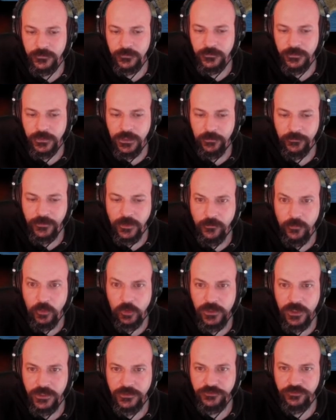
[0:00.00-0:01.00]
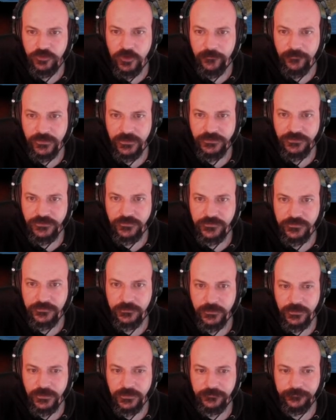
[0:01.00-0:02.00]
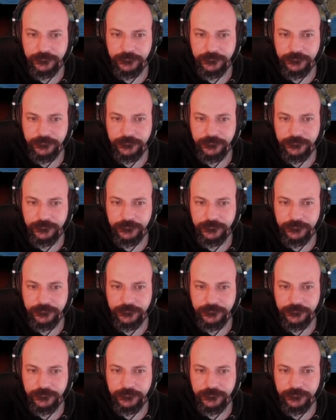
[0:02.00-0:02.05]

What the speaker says: We've got more Lion Tribe villages this way.